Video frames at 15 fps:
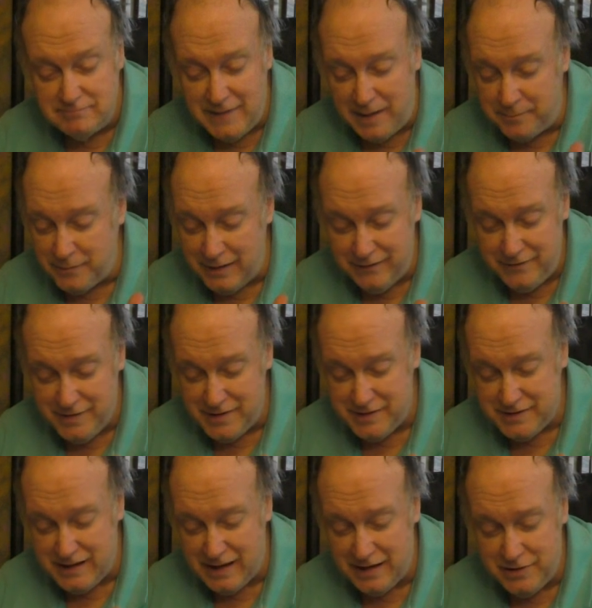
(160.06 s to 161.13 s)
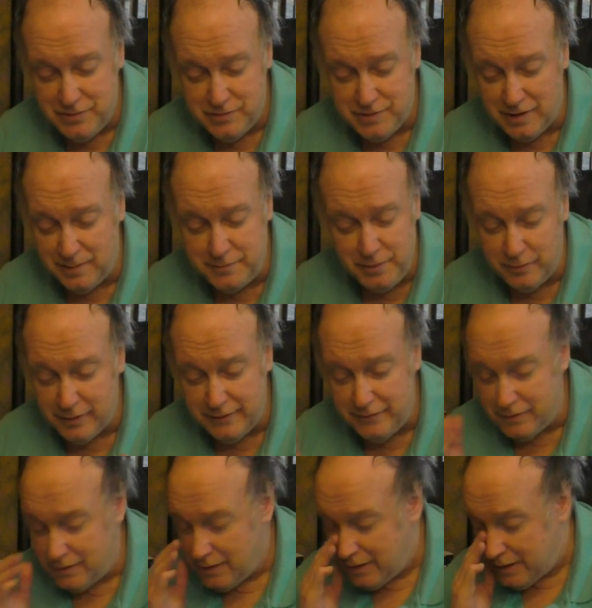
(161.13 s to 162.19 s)
I'm going to have to say statue, sculpture,
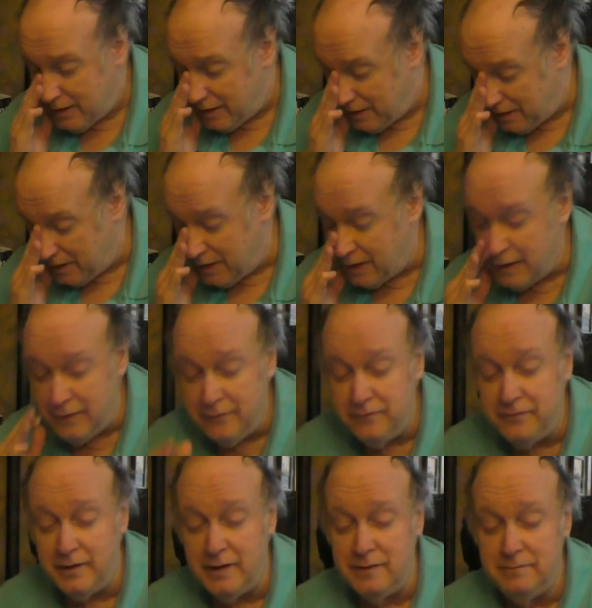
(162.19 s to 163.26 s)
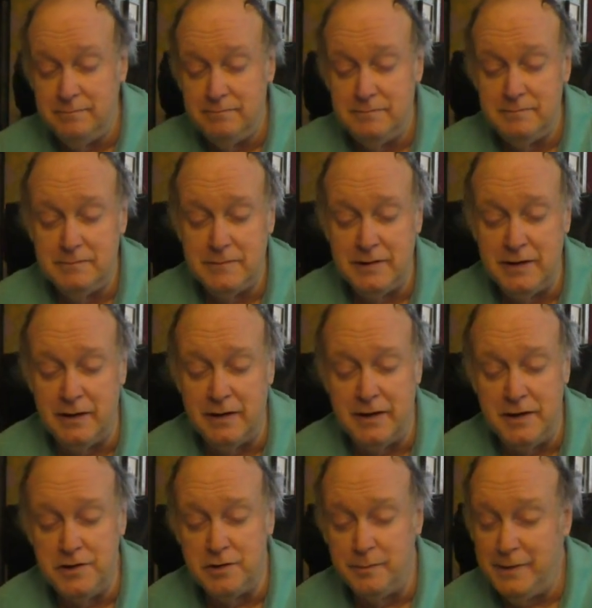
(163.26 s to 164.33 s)
whatever, of the
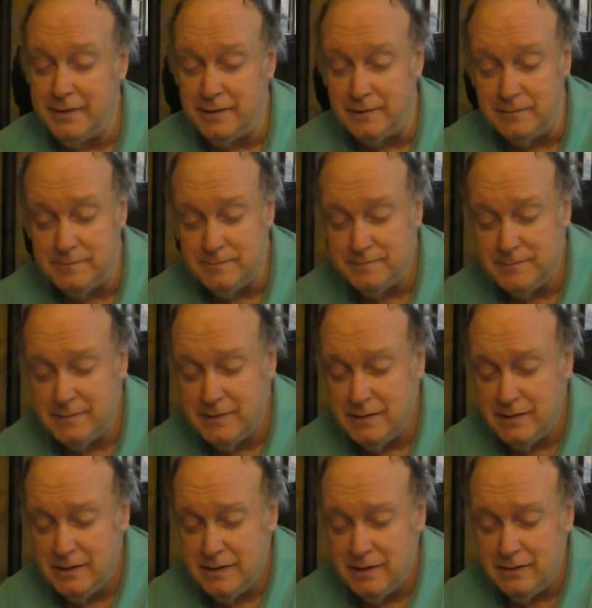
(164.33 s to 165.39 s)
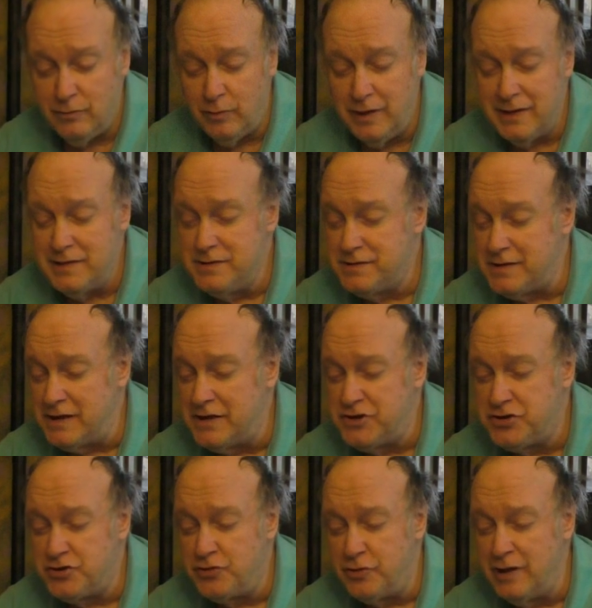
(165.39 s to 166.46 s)
Archangel Michael. Wings
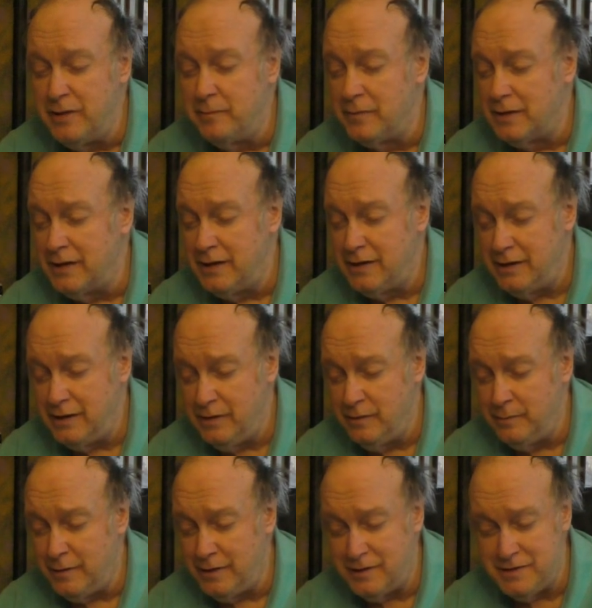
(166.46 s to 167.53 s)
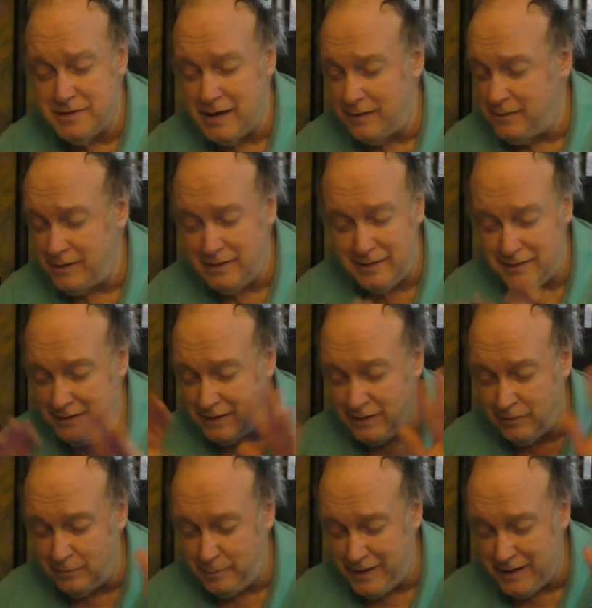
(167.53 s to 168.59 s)
extremely humongous. They
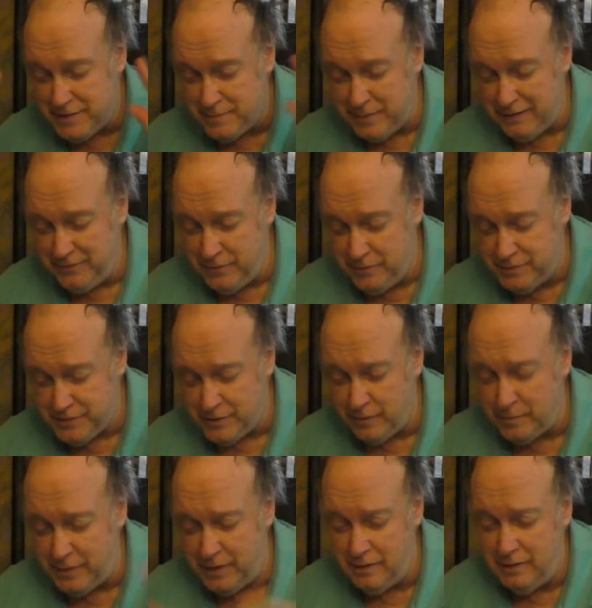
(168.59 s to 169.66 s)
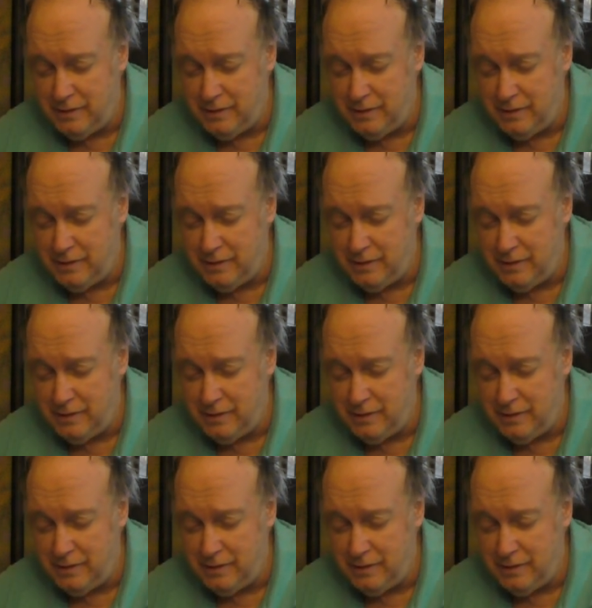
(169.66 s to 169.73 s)
go past my view scope here.